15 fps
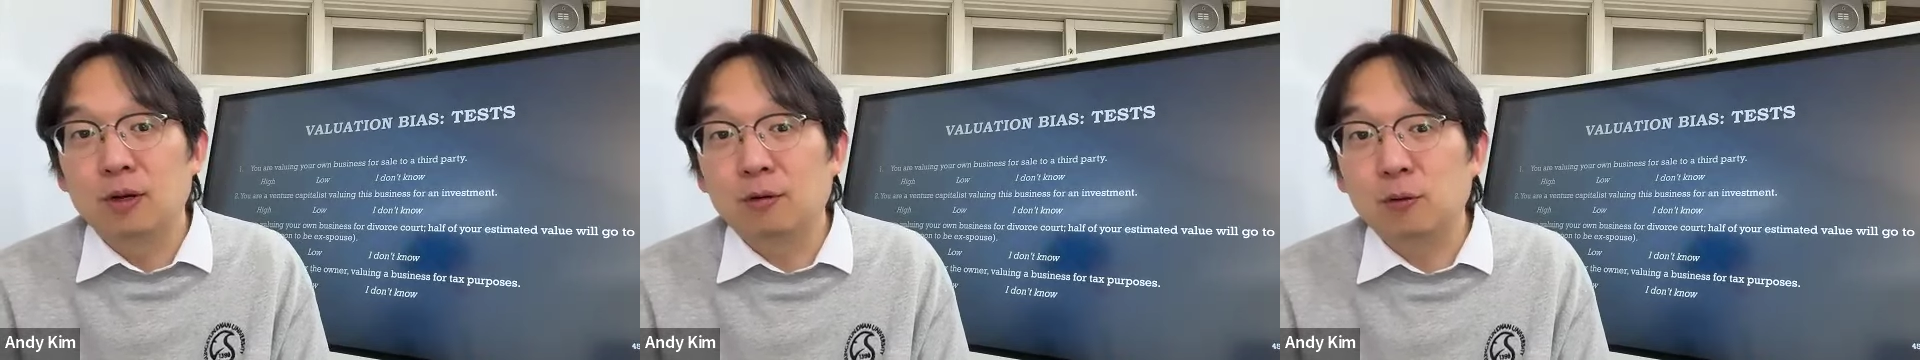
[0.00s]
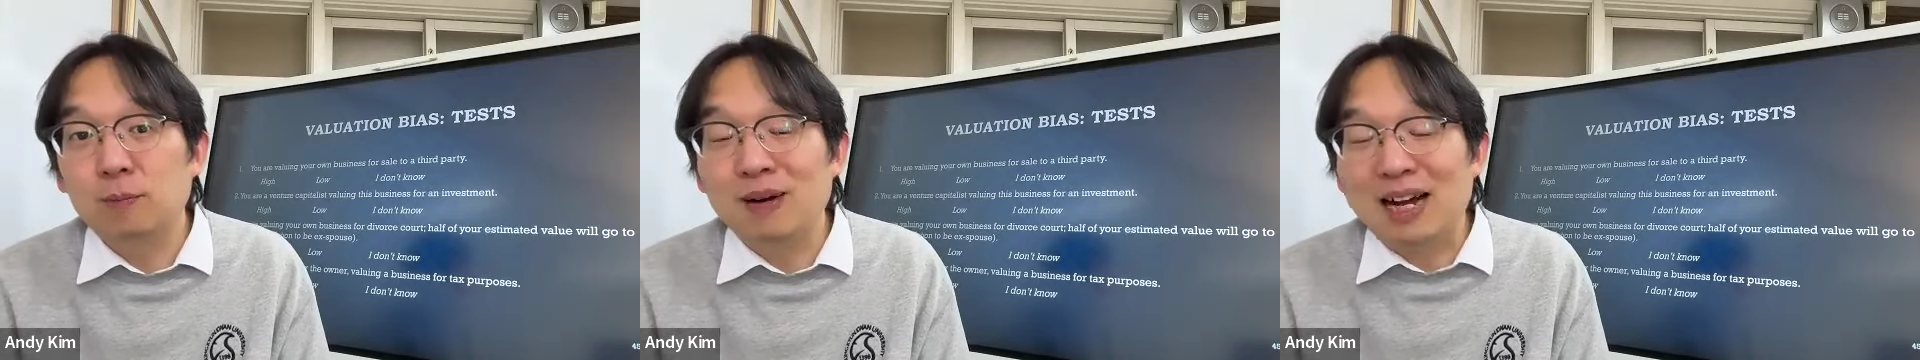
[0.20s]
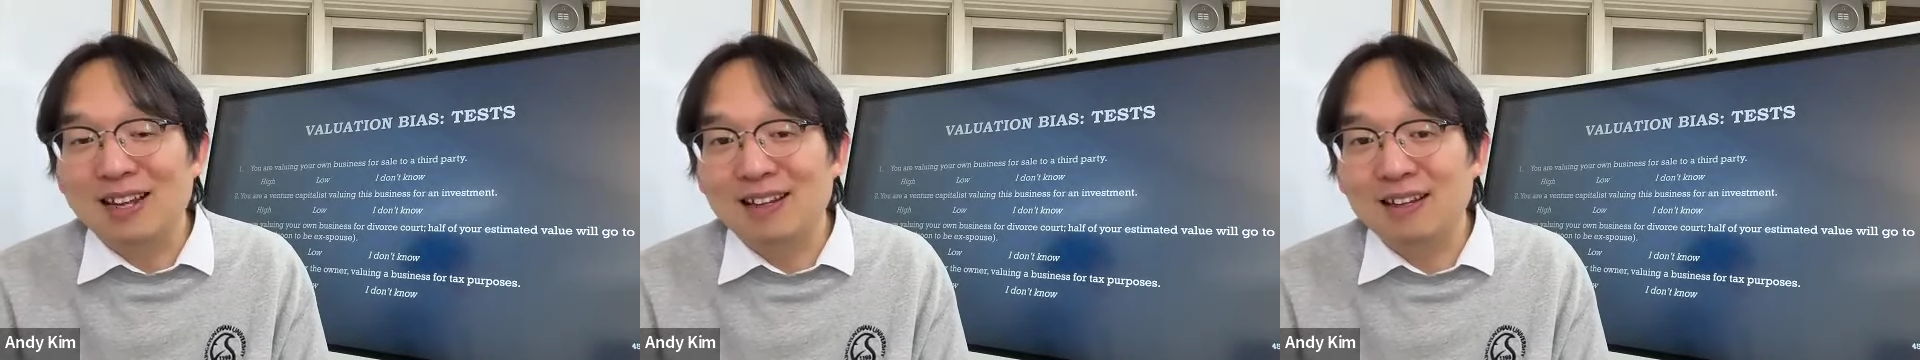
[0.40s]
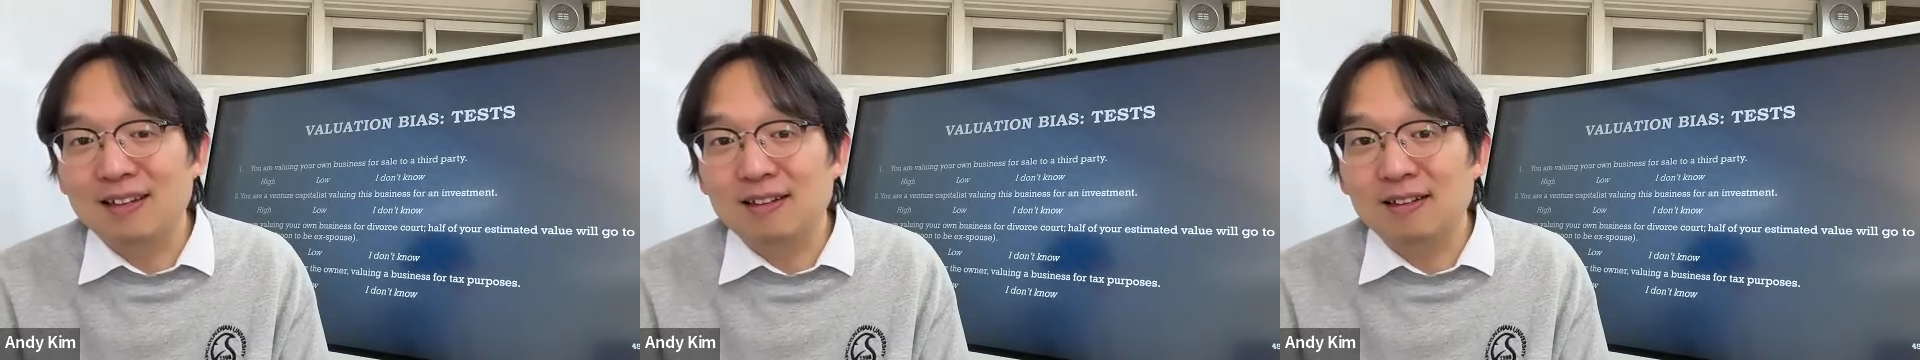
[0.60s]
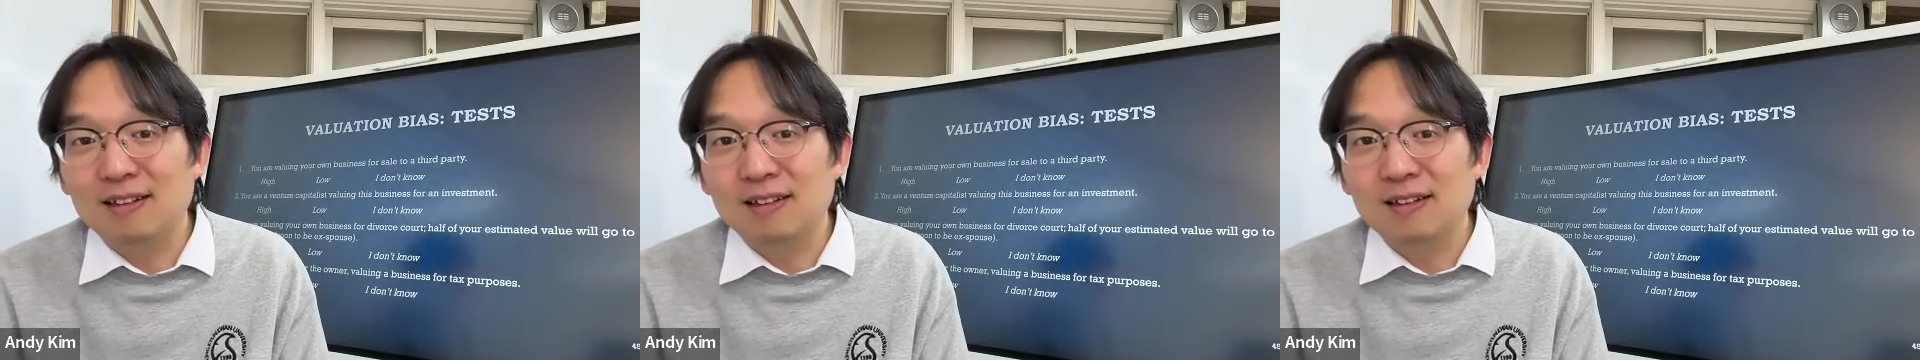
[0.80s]
You have to buy
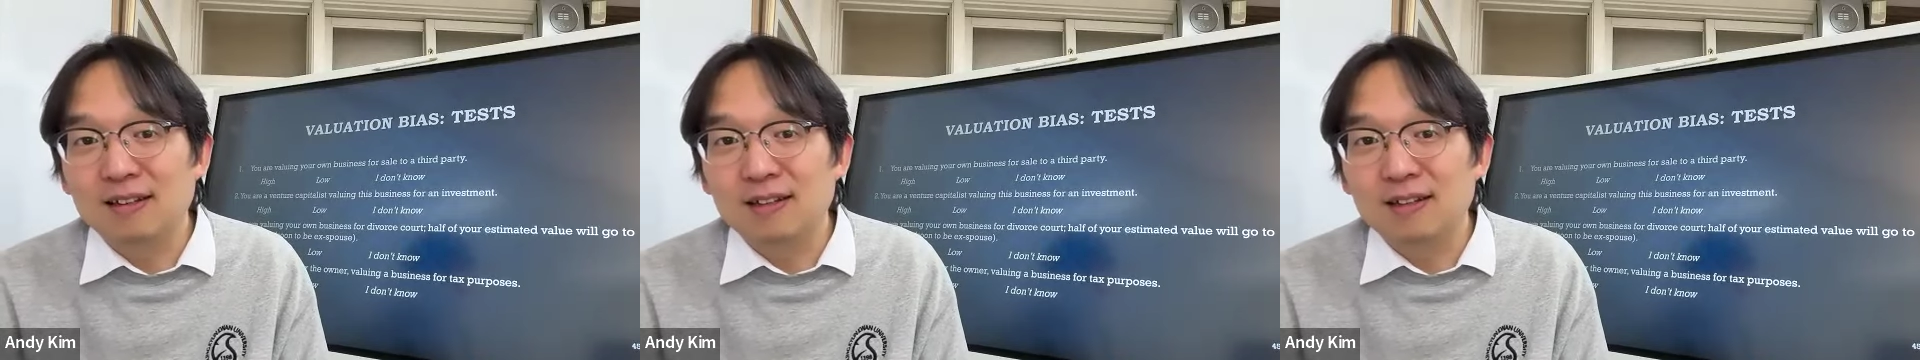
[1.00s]
it